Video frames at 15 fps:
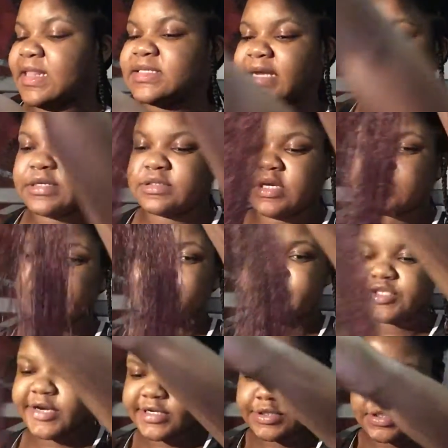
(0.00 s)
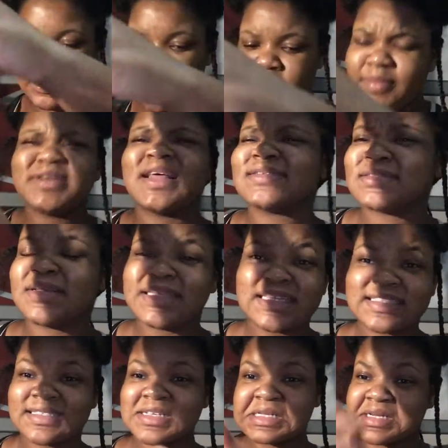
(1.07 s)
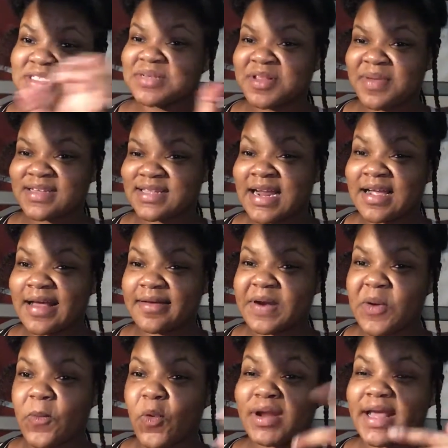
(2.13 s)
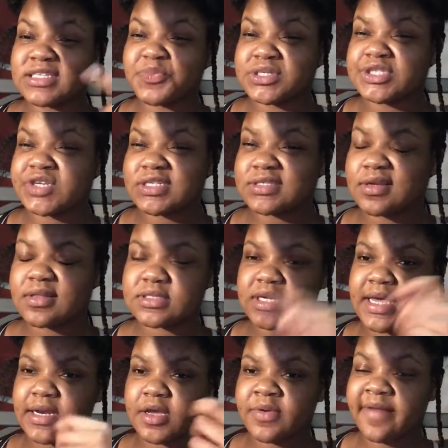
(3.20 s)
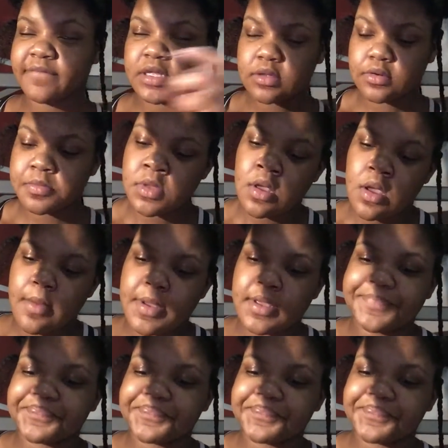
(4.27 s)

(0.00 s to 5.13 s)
rubber band, and then you take your natural hair as a third piece, and then you just start plaiting.